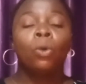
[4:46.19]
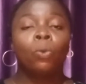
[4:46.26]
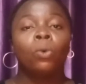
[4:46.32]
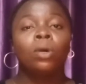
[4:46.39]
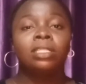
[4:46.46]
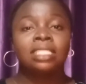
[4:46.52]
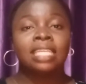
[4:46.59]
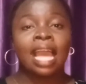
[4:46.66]

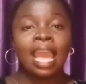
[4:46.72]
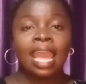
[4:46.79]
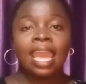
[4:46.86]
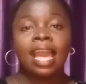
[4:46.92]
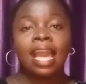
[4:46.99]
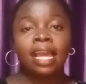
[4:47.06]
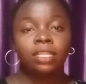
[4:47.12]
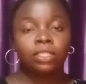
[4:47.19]
what I
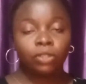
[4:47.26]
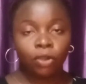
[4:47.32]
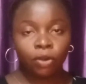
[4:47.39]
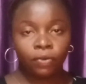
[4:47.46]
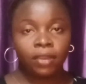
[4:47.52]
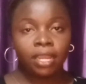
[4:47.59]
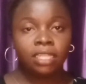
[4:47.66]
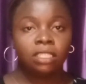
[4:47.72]
had
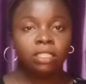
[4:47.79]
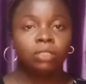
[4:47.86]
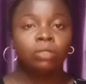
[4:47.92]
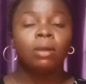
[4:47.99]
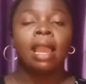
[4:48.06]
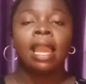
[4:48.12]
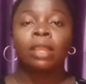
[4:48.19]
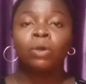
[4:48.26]
already
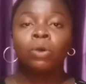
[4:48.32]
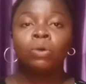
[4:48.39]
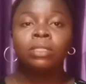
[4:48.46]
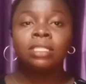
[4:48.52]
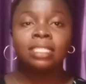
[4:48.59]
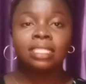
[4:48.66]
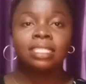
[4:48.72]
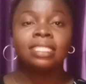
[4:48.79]
so I
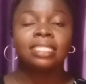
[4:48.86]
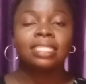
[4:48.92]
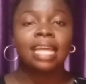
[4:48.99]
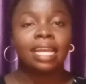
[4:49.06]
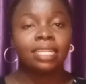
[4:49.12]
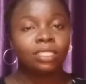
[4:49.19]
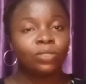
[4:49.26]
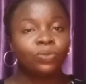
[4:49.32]
could
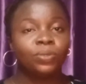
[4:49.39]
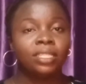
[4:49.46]
start